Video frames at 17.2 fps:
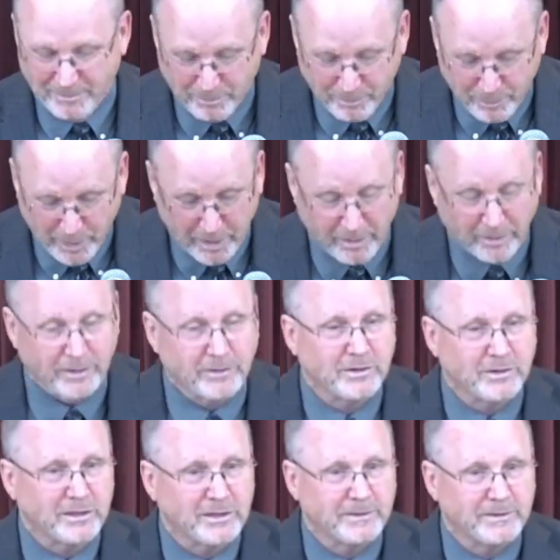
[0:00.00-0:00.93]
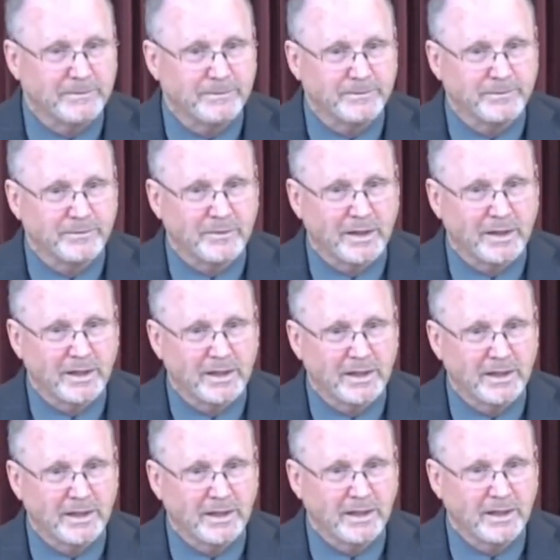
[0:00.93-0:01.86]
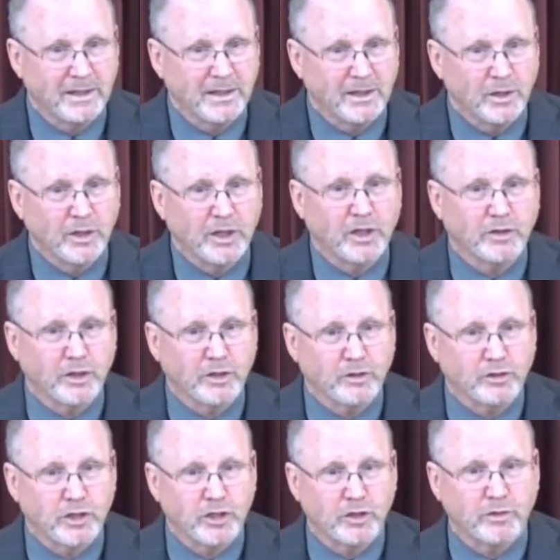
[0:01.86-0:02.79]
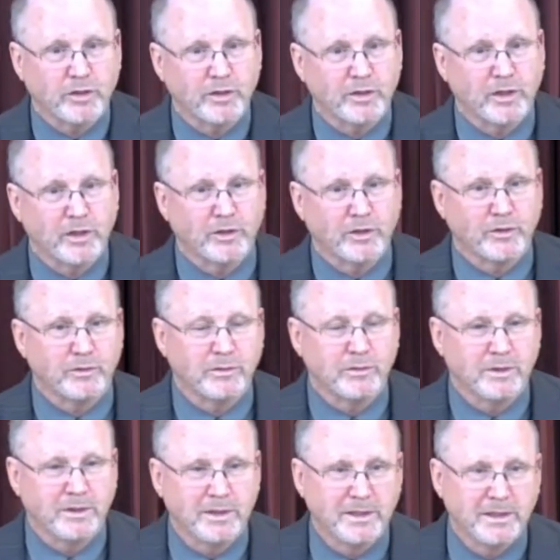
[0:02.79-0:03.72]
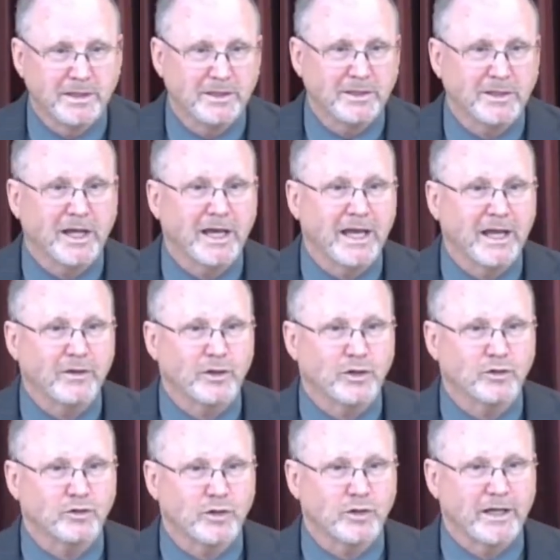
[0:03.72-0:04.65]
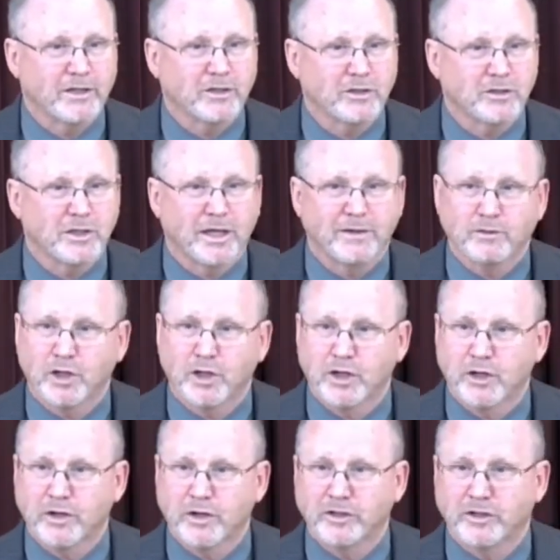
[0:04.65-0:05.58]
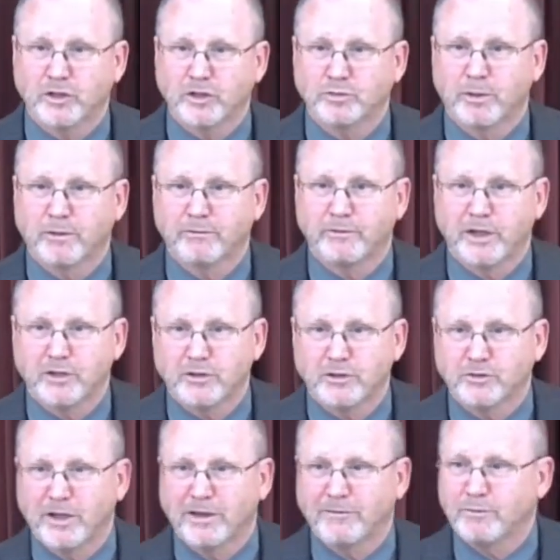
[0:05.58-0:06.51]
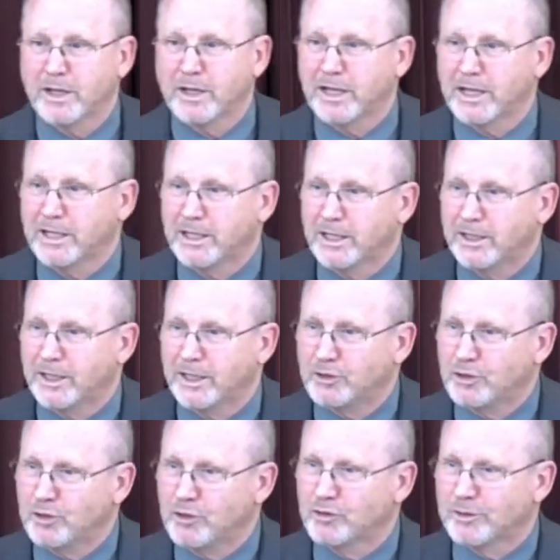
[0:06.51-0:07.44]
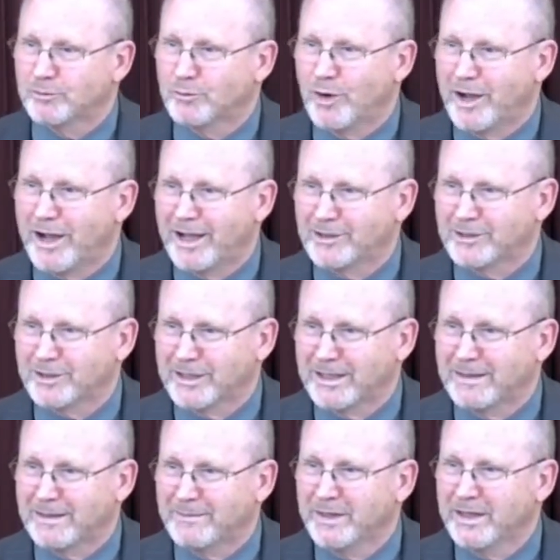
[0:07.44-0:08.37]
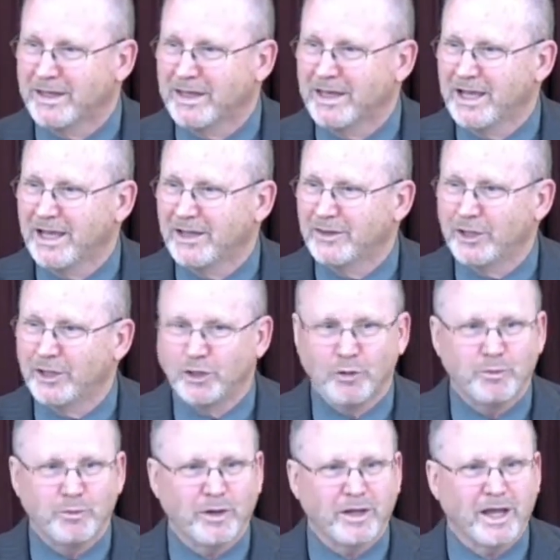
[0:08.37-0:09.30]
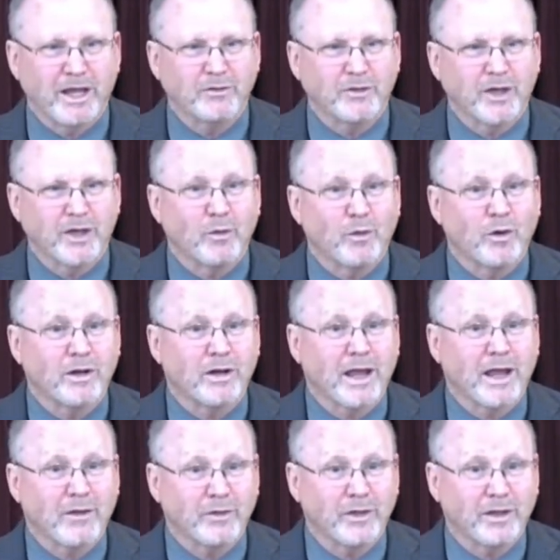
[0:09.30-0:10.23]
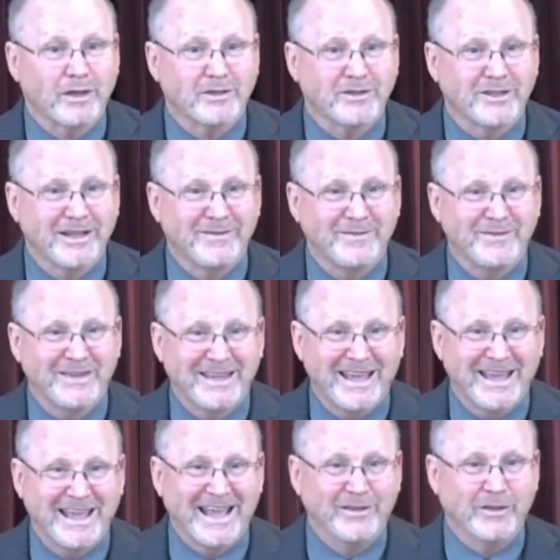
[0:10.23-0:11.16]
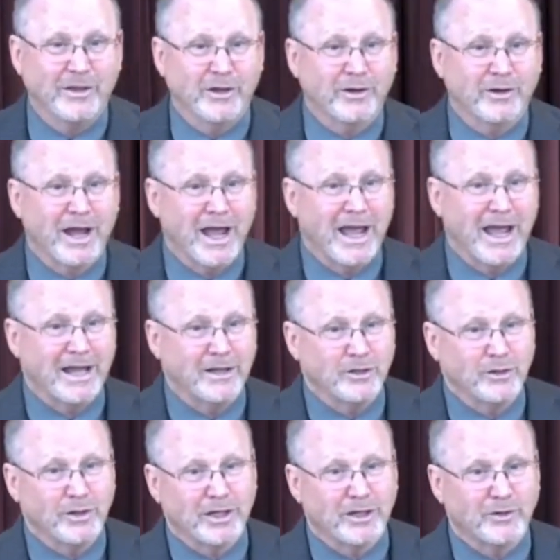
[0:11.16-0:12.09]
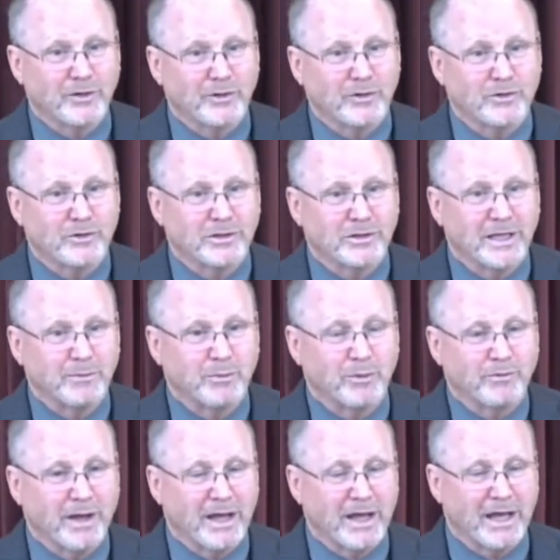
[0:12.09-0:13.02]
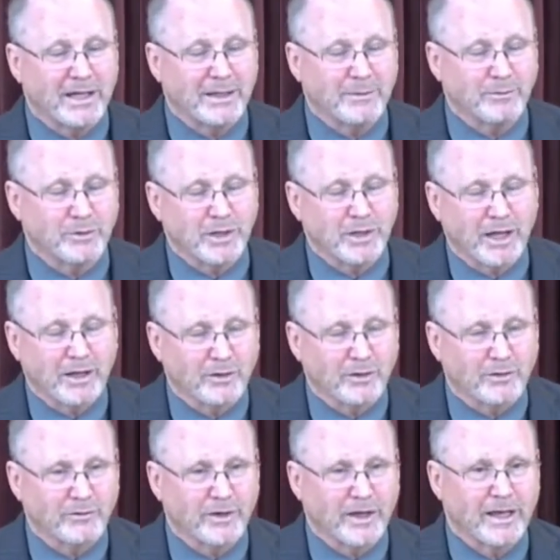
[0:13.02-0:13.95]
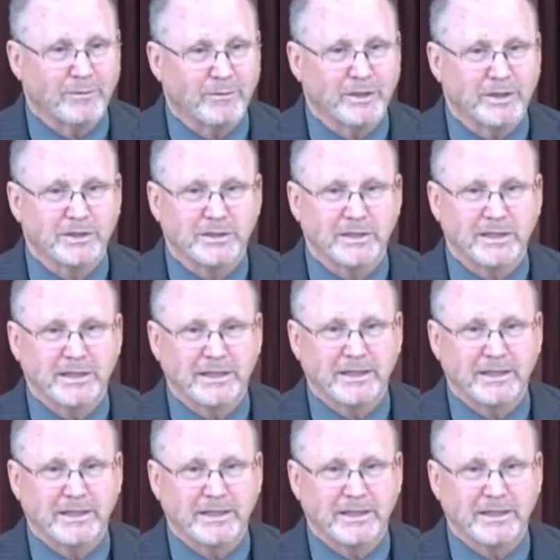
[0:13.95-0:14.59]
Parents look at their children who take those lessons they've learned and those provisions they've made and they use them wisely and they duplicate that work ethics and they're kind to others and they provide and protect their families.